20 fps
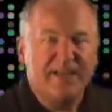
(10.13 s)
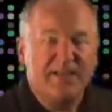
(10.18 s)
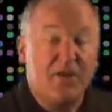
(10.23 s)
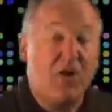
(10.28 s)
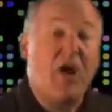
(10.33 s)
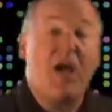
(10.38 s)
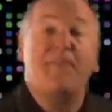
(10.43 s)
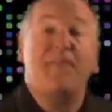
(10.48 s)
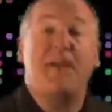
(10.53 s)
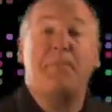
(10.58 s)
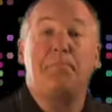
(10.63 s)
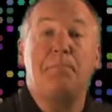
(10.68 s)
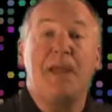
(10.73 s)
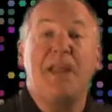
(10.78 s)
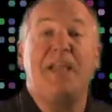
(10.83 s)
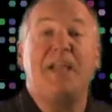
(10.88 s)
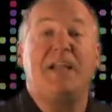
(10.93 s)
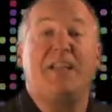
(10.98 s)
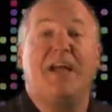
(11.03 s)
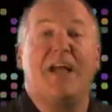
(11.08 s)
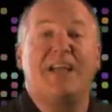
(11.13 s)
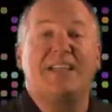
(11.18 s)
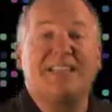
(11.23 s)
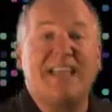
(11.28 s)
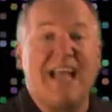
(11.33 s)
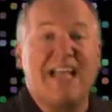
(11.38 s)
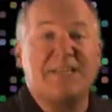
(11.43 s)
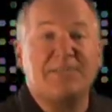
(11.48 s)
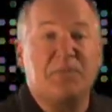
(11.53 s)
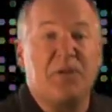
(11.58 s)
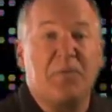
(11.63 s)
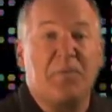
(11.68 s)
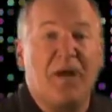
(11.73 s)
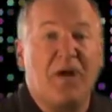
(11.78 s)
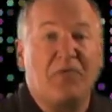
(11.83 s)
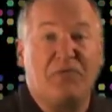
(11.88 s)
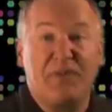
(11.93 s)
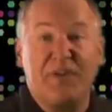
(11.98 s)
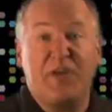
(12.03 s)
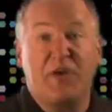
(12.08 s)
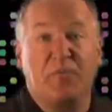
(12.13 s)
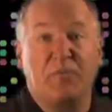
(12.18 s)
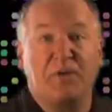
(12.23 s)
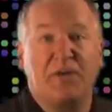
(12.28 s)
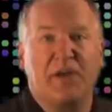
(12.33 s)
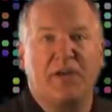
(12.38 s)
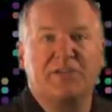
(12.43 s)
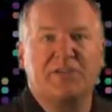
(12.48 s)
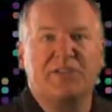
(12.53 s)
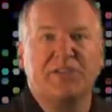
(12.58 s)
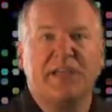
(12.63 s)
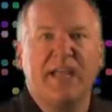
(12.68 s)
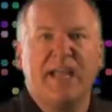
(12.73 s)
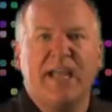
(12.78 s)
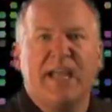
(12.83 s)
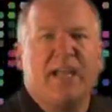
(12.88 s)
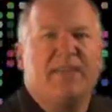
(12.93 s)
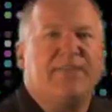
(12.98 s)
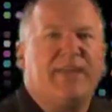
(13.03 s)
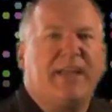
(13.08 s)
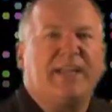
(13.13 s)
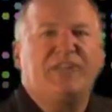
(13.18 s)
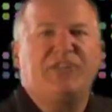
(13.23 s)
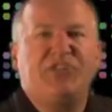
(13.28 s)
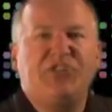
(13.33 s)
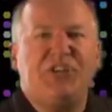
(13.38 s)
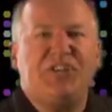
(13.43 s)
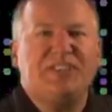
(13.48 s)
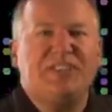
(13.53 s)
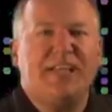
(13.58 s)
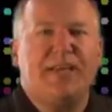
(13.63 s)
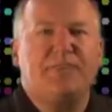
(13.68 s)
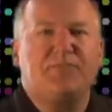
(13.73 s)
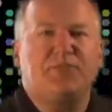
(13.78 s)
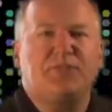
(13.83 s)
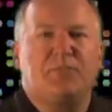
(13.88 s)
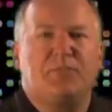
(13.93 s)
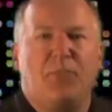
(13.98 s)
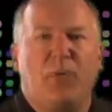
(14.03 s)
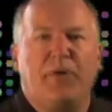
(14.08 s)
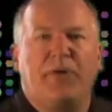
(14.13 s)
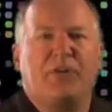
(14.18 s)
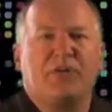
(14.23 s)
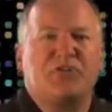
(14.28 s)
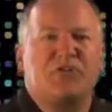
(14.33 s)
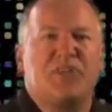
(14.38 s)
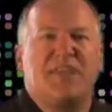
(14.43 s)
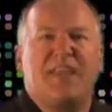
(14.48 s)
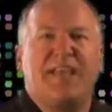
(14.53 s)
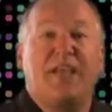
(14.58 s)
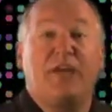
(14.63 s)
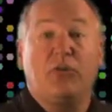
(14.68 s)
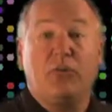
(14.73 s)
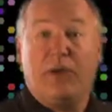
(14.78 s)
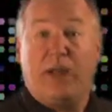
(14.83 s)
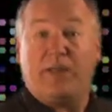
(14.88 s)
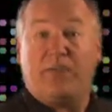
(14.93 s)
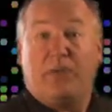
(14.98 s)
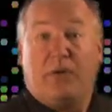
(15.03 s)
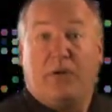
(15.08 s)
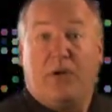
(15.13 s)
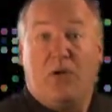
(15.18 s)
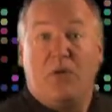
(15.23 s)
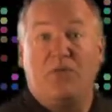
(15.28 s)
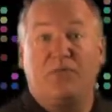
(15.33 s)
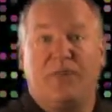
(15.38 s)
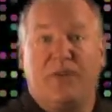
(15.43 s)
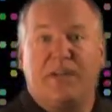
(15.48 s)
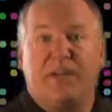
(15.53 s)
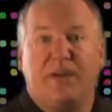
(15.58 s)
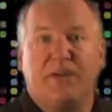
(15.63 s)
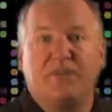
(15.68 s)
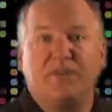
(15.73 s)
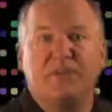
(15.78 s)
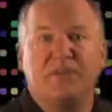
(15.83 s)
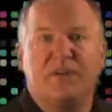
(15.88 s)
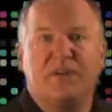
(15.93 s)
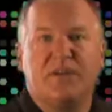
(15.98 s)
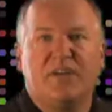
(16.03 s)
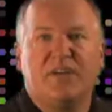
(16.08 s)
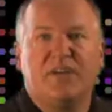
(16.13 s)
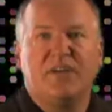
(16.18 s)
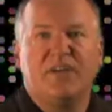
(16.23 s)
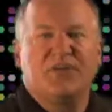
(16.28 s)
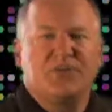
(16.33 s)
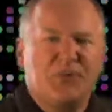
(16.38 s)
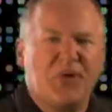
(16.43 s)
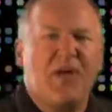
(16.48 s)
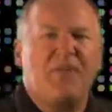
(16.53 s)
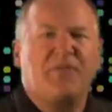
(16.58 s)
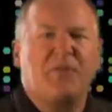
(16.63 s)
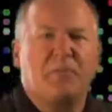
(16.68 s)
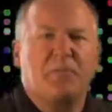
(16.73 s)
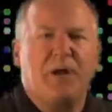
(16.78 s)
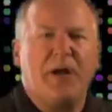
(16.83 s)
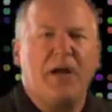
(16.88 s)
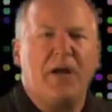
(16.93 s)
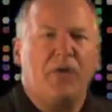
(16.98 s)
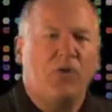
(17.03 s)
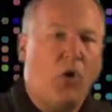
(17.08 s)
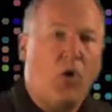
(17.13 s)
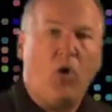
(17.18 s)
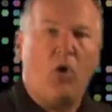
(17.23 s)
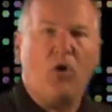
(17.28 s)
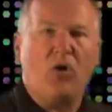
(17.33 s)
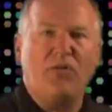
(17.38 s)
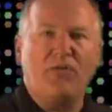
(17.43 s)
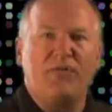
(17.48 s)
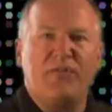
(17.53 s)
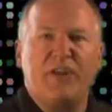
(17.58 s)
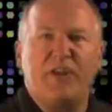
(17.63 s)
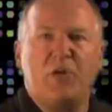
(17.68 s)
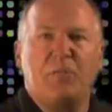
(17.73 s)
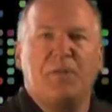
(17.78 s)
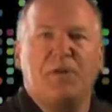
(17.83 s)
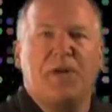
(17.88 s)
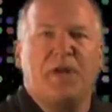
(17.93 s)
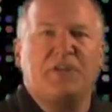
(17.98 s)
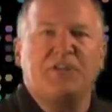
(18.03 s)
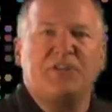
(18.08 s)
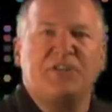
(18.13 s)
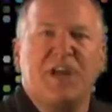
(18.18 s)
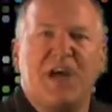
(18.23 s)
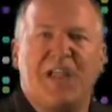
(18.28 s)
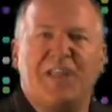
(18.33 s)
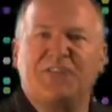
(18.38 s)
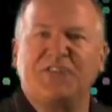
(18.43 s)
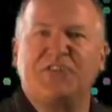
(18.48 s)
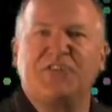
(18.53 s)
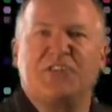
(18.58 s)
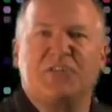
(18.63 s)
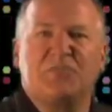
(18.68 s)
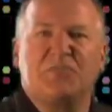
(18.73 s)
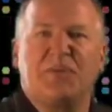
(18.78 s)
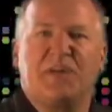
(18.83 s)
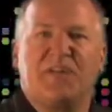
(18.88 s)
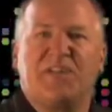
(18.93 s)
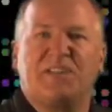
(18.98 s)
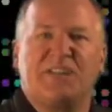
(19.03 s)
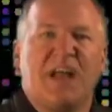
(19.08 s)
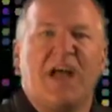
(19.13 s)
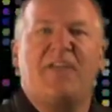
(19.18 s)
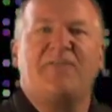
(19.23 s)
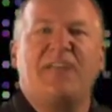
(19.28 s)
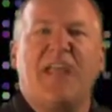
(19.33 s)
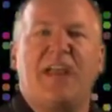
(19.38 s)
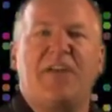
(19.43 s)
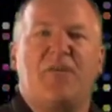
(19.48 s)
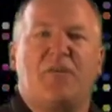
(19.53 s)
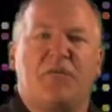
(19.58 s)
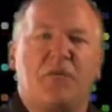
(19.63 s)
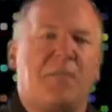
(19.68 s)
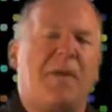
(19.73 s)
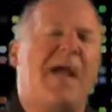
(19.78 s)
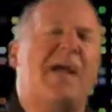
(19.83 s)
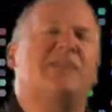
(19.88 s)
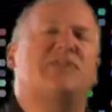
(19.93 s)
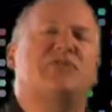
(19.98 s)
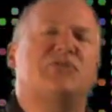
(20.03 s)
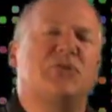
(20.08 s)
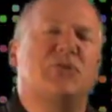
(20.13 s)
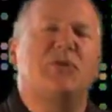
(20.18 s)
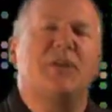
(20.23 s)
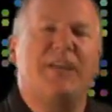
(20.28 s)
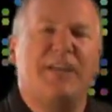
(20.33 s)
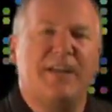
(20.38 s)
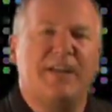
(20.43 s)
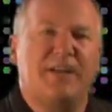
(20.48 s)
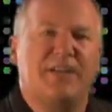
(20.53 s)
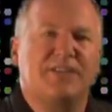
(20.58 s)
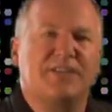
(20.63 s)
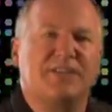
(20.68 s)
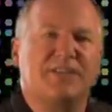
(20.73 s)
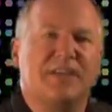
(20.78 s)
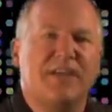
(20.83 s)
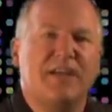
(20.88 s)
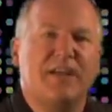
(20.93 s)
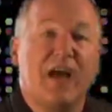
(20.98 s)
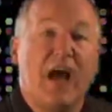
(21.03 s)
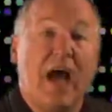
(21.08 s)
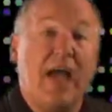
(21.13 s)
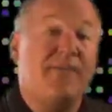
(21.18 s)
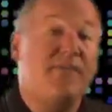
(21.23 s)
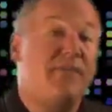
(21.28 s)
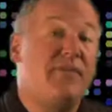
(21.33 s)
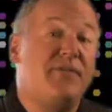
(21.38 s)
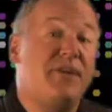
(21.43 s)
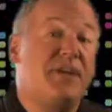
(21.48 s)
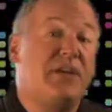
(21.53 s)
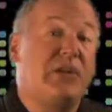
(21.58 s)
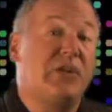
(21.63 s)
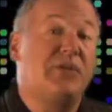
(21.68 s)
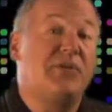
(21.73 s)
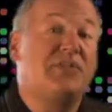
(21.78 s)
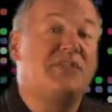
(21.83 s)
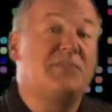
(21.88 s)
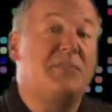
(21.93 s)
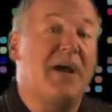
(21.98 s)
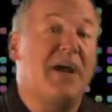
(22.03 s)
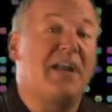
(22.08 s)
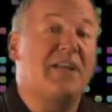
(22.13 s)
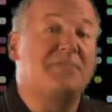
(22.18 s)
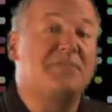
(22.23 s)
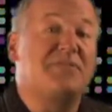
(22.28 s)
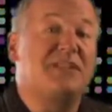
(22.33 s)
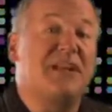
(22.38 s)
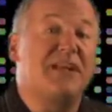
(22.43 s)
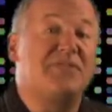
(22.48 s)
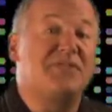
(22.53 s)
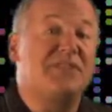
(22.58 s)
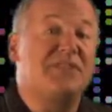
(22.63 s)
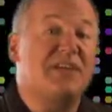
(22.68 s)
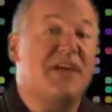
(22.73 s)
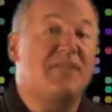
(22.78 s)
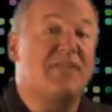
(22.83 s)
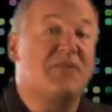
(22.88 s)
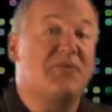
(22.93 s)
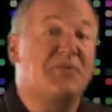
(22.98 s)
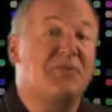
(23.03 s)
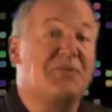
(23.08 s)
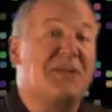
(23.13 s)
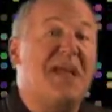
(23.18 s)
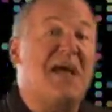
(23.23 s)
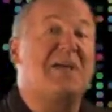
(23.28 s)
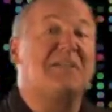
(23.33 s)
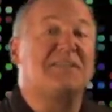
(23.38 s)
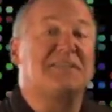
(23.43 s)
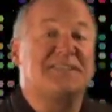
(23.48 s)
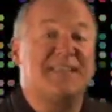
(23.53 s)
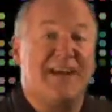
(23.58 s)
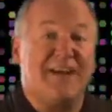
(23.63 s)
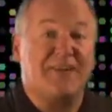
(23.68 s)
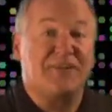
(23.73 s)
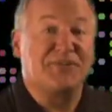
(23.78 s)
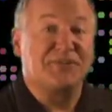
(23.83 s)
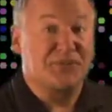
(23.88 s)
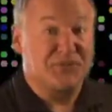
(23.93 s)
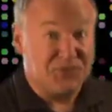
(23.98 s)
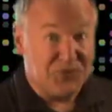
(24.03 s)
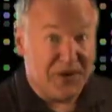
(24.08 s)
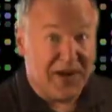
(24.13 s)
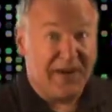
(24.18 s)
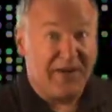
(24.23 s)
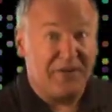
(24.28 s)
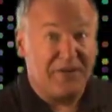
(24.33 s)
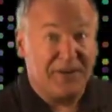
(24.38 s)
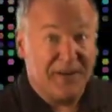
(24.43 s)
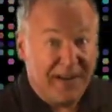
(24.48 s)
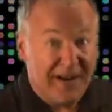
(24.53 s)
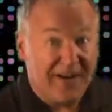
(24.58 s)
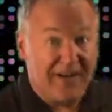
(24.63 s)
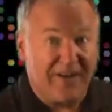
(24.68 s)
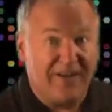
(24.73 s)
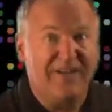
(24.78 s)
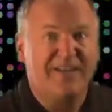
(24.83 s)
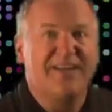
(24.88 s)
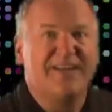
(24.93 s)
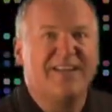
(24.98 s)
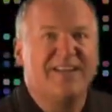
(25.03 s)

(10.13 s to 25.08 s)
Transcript: Now, I've had many clients ask me about video production, and if I could just give them some pointers so they could create their own videos. So I've compiled all the video production knowledge and experience that I've gained over the past 30 years. I've even included some items that I've discovered through countless hours of trial and error.